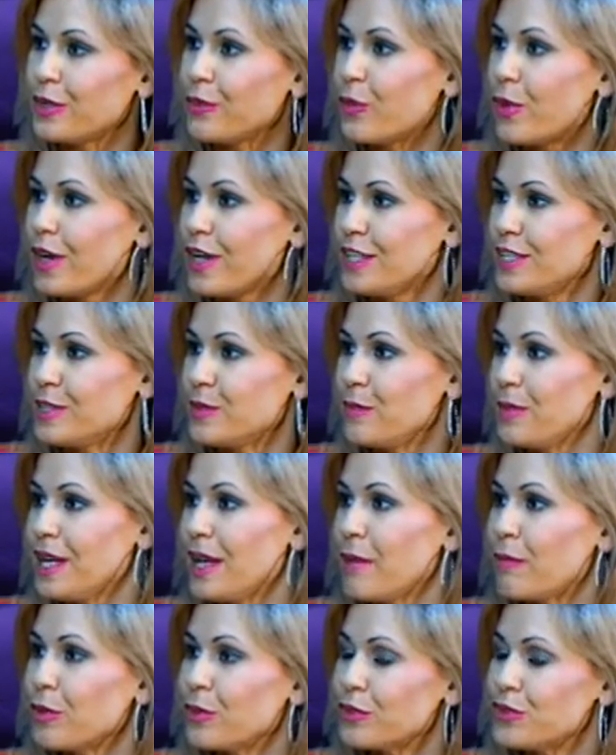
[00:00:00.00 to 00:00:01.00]
wanted to be
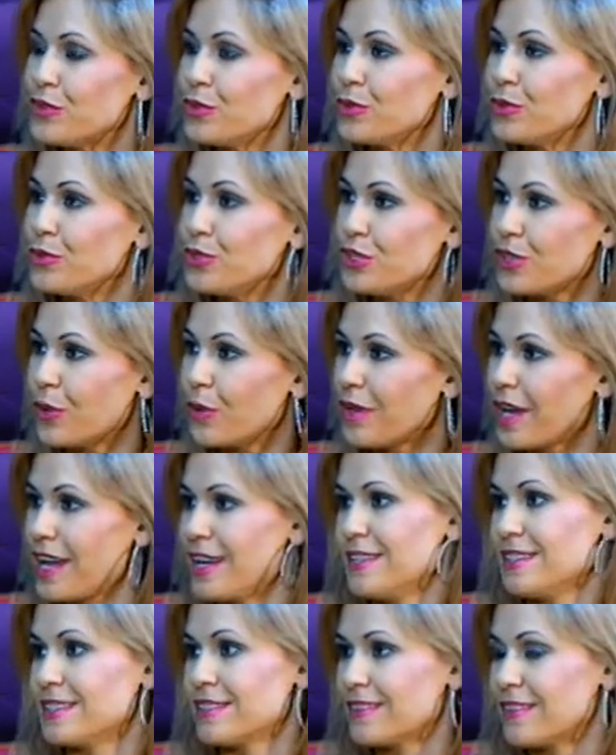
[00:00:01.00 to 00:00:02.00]
able to
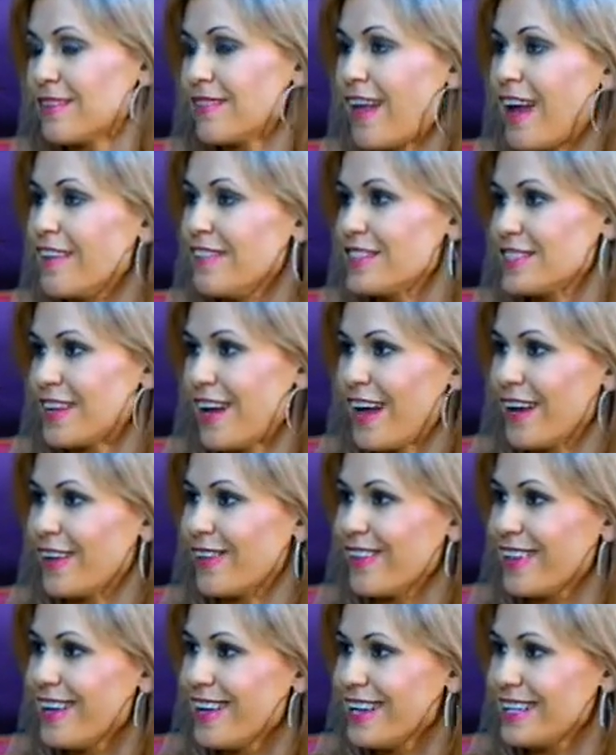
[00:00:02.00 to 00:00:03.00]
showcase the
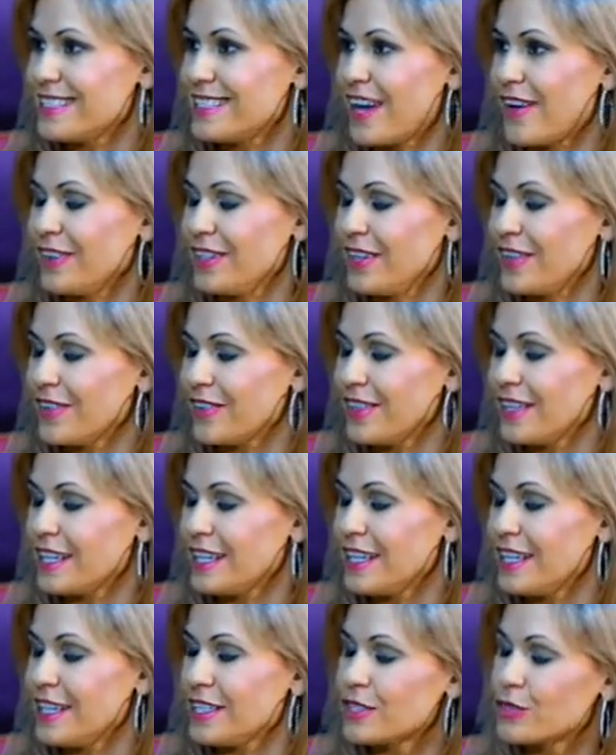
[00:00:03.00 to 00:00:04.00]
lifestyle down here in the
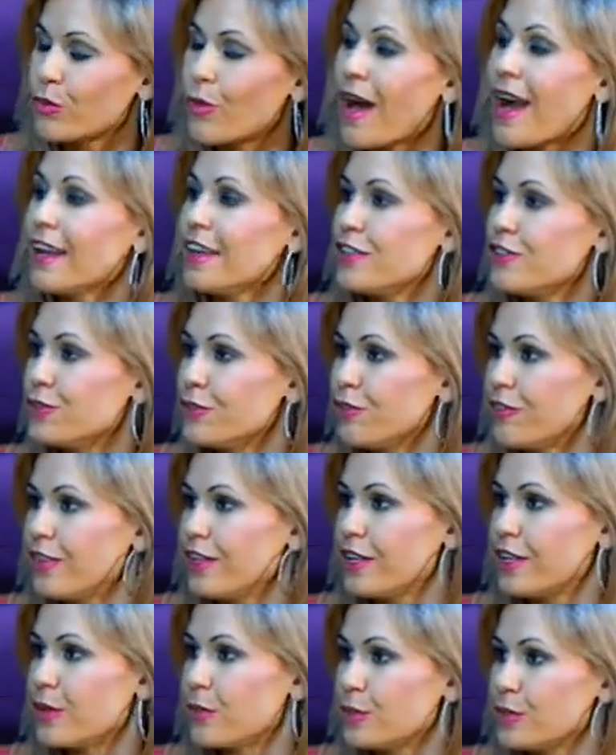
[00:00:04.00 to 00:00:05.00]
Keys. Why did you
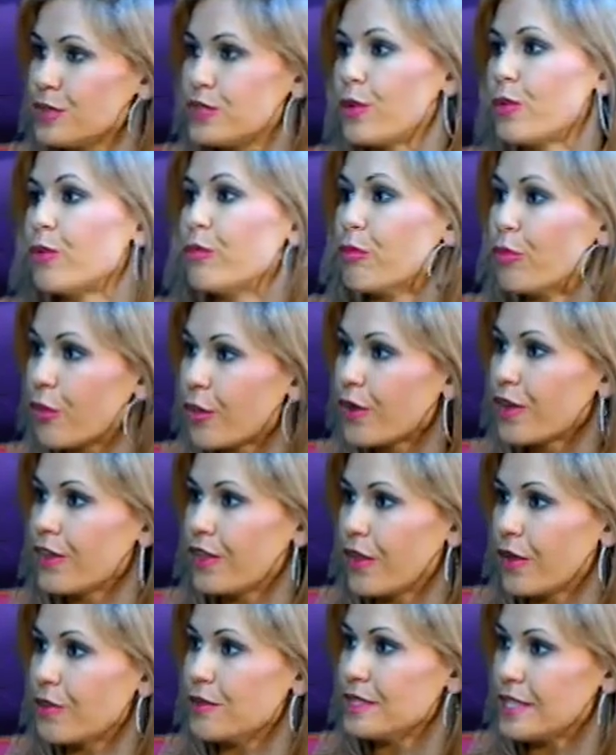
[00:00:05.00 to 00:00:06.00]
feel it was so important,
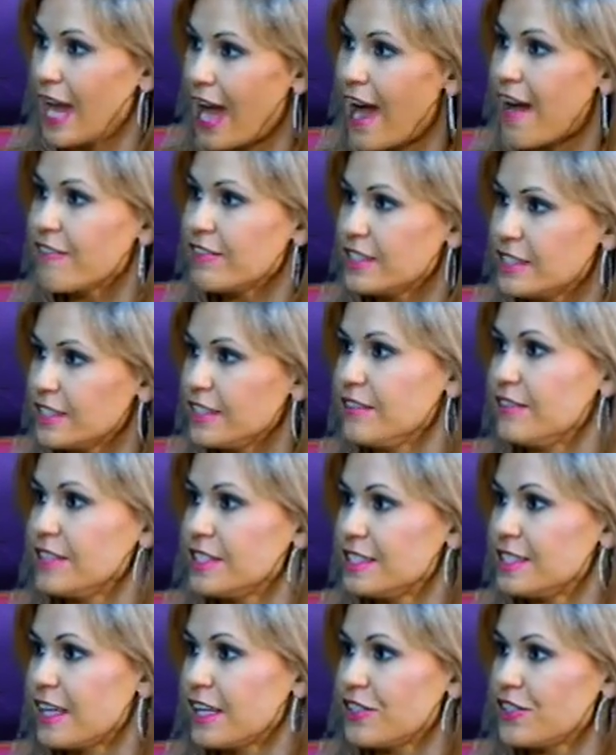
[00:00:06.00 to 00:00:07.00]
though, to have a TV
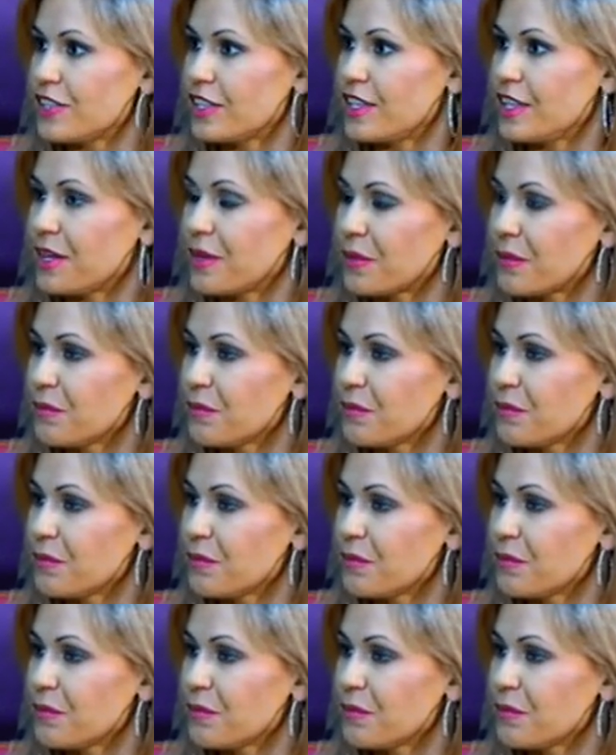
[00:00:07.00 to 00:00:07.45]
station here?